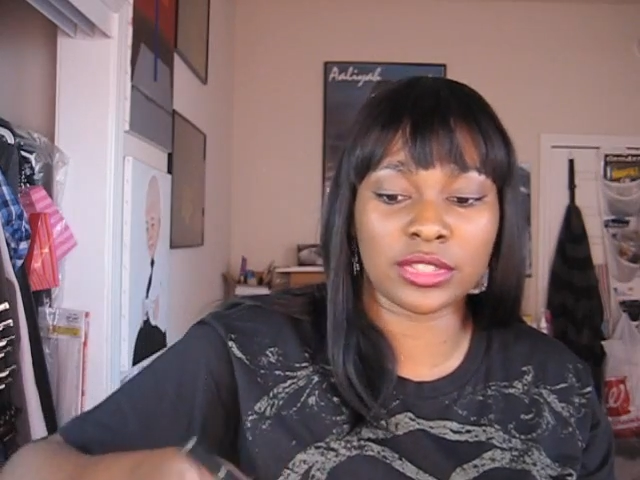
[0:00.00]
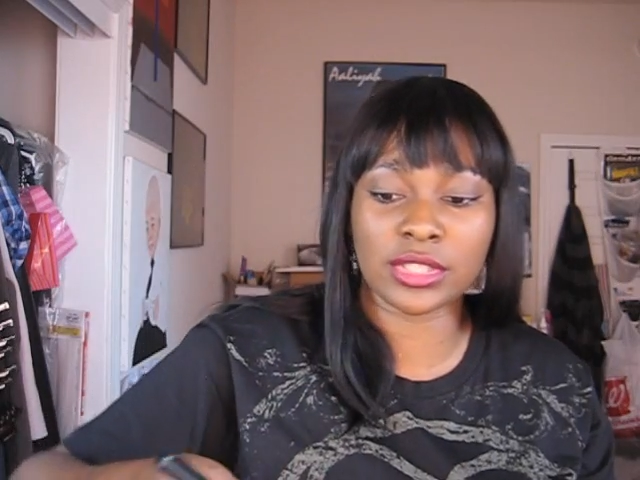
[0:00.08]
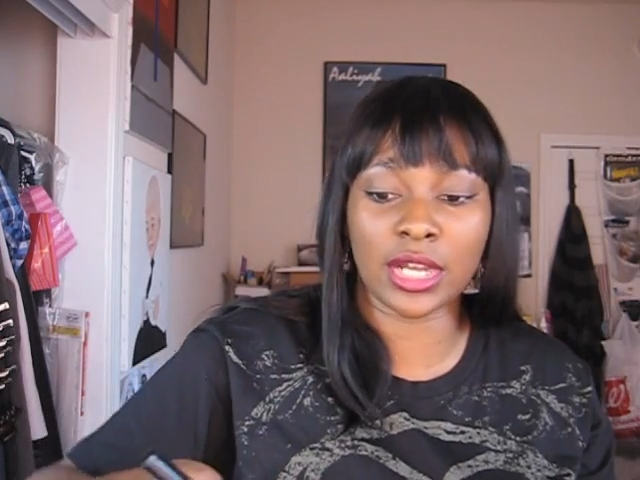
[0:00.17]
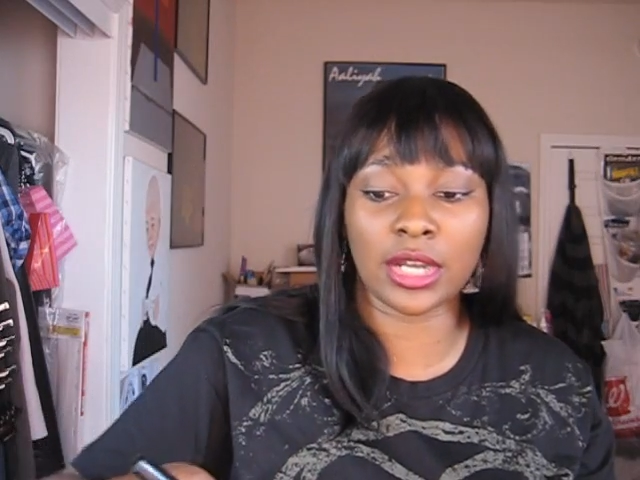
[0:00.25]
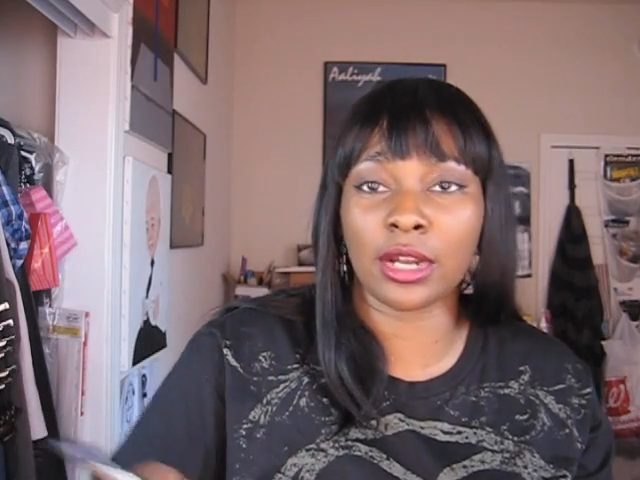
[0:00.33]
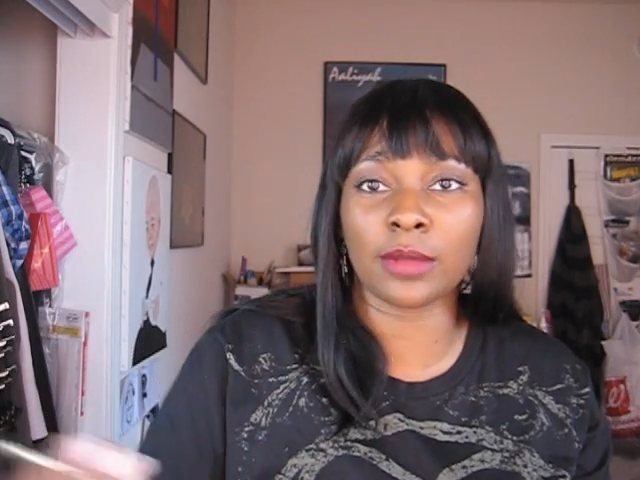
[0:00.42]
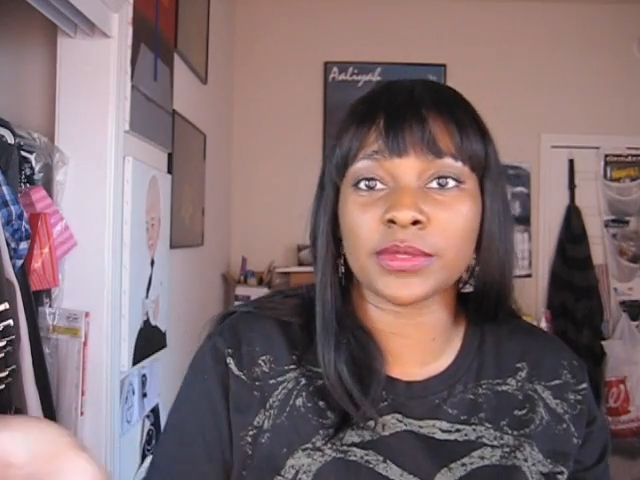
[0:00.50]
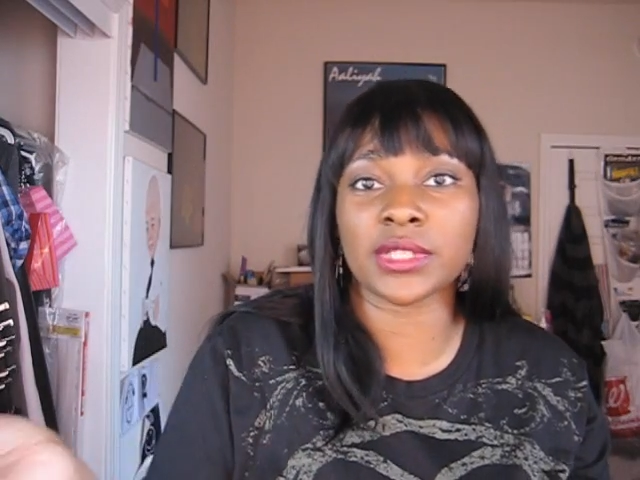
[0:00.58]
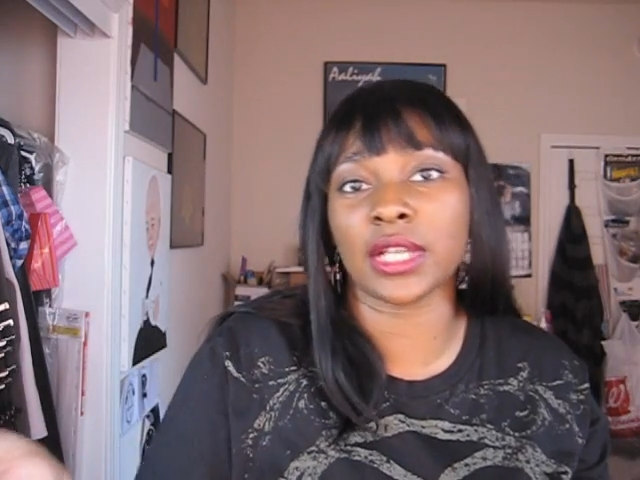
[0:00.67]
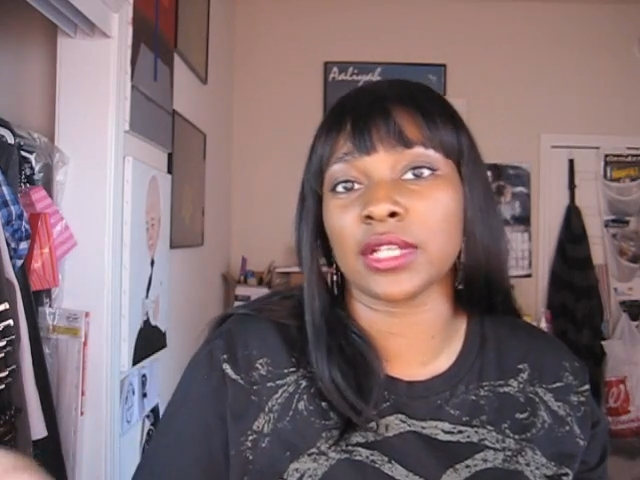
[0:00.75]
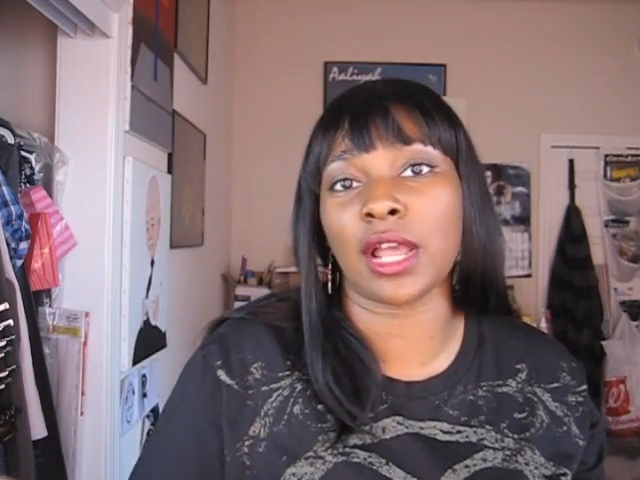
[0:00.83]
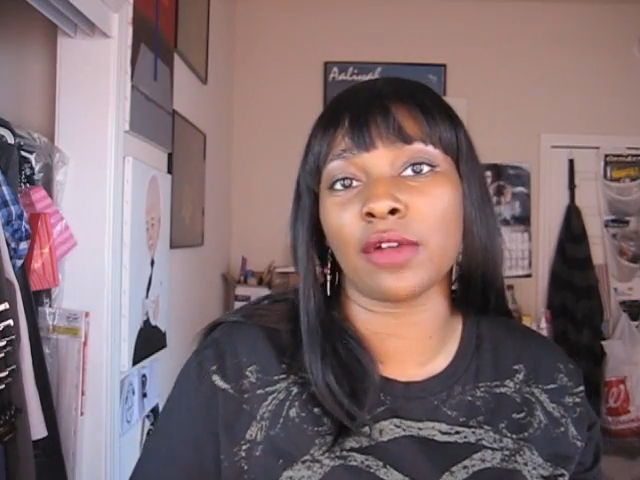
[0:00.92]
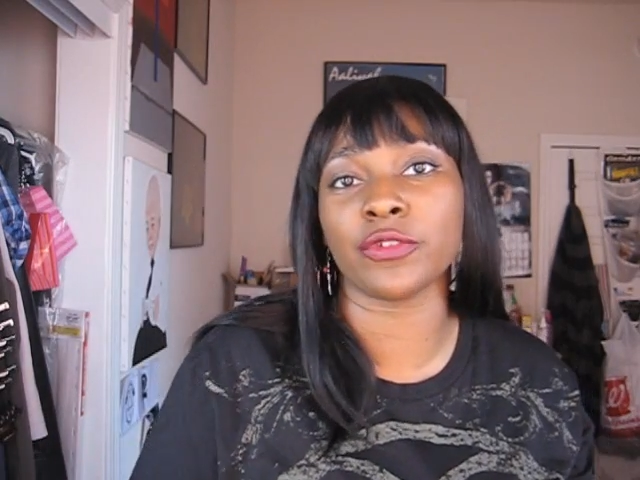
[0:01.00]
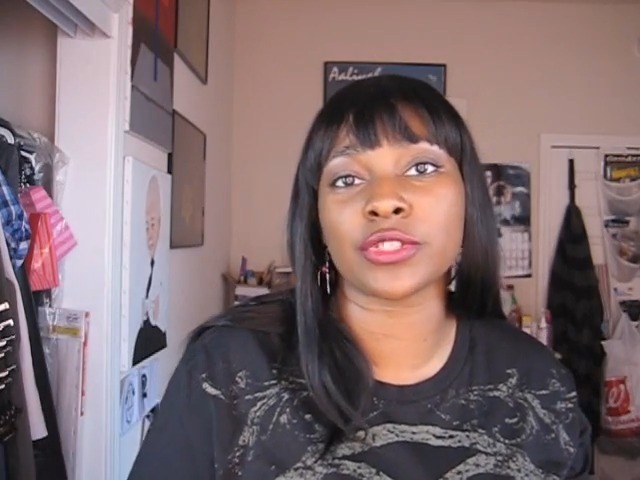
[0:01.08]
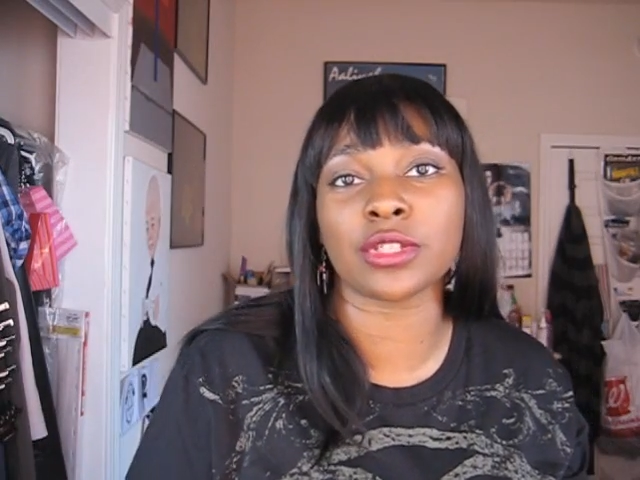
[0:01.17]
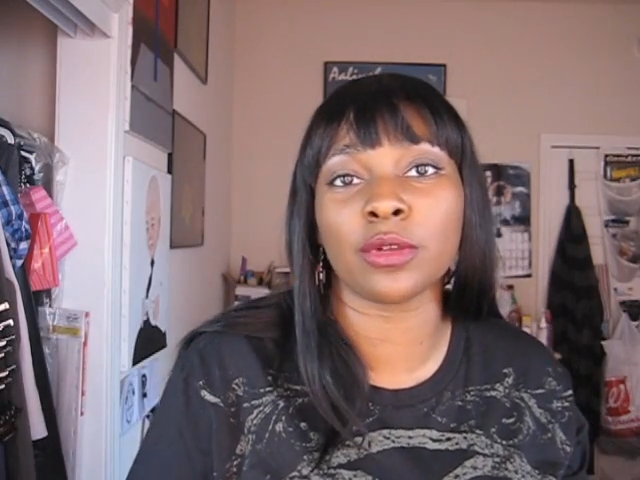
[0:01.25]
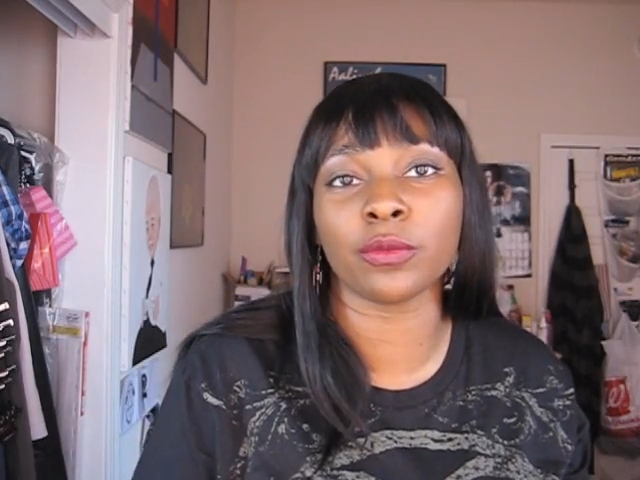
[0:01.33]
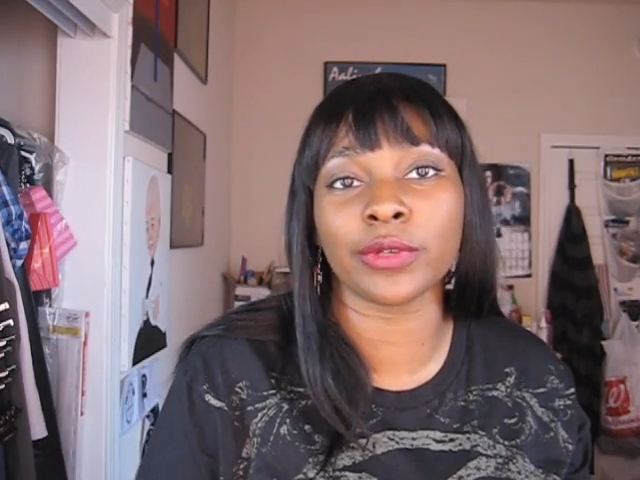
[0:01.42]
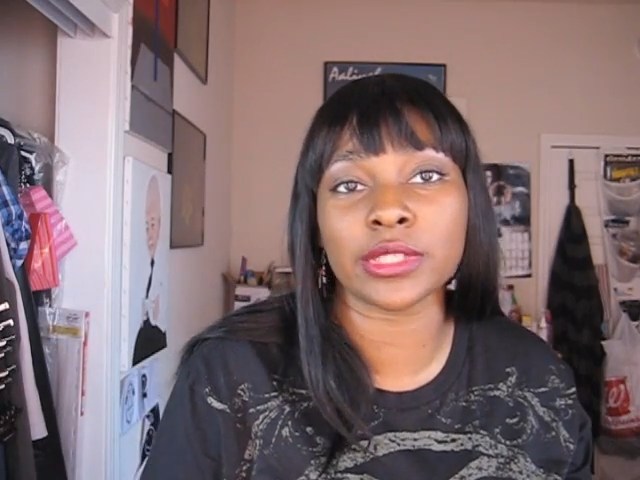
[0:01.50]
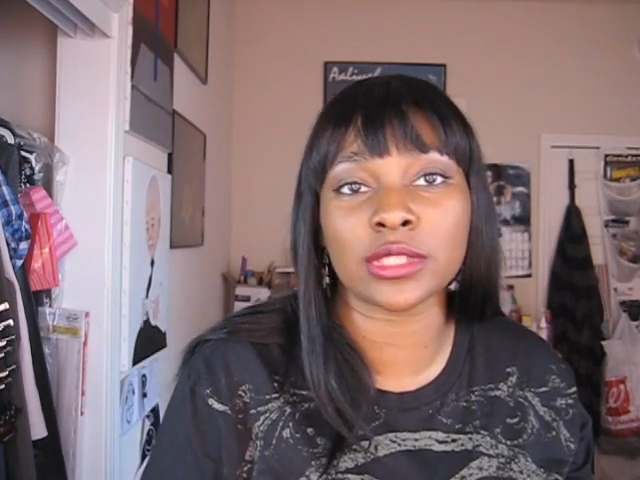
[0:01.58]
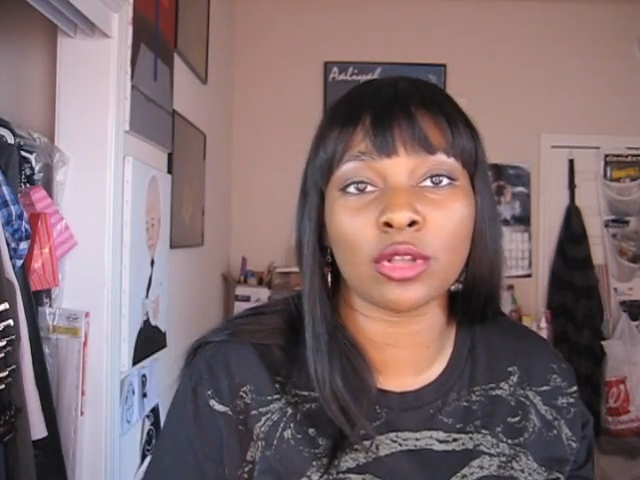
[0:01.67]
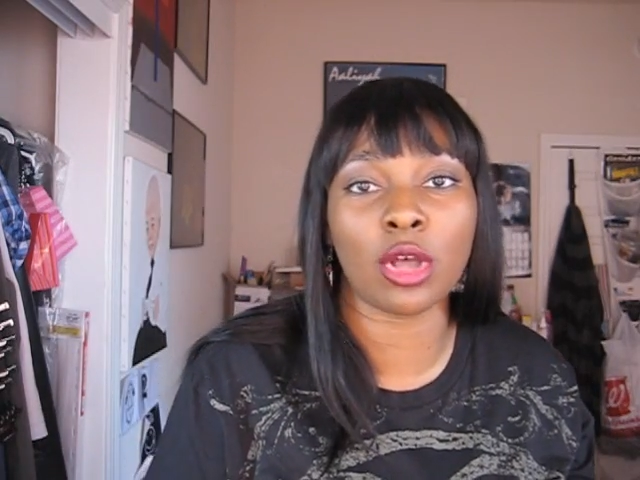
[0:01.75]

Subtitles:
set it upside down for some reason,